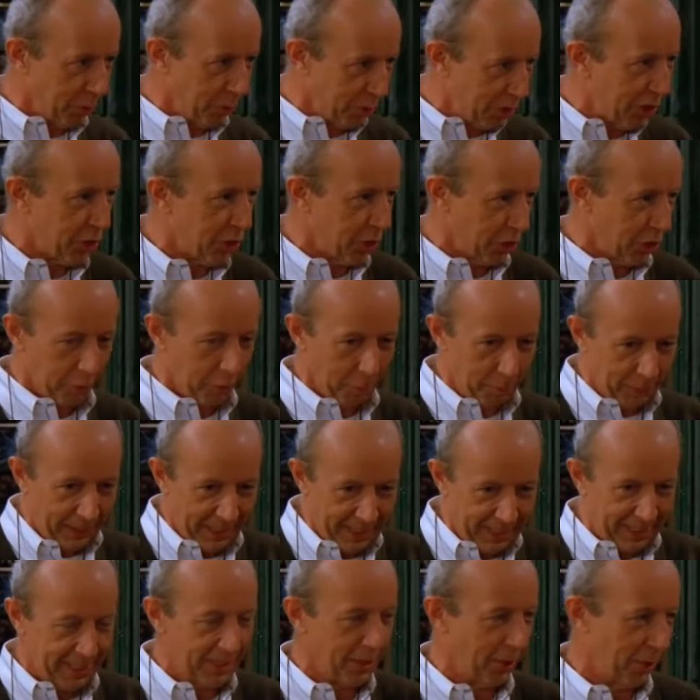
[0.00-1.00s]
musician to
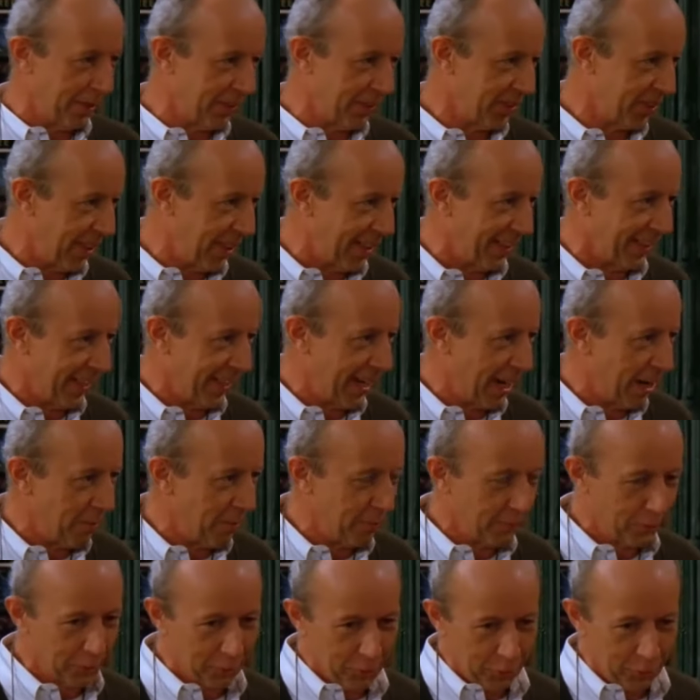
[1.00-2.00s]
play in here on Sunday
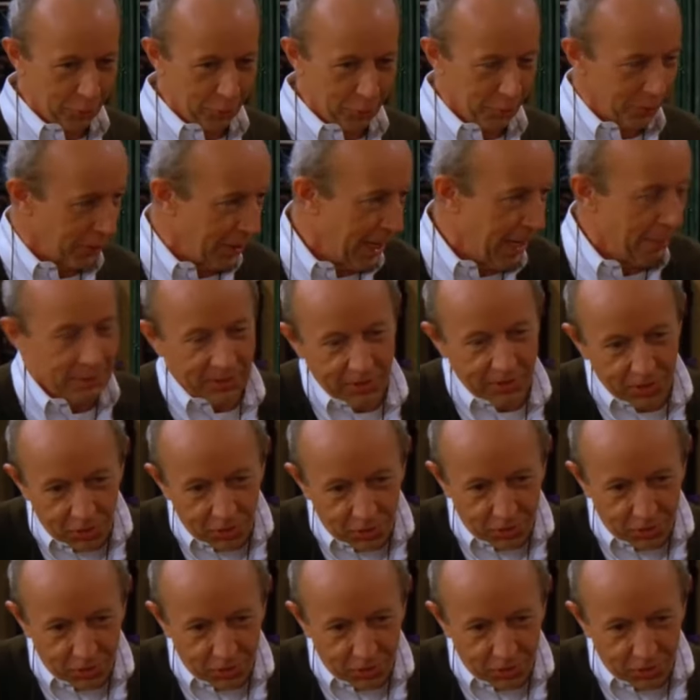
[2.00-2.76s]
afternoons. Her name is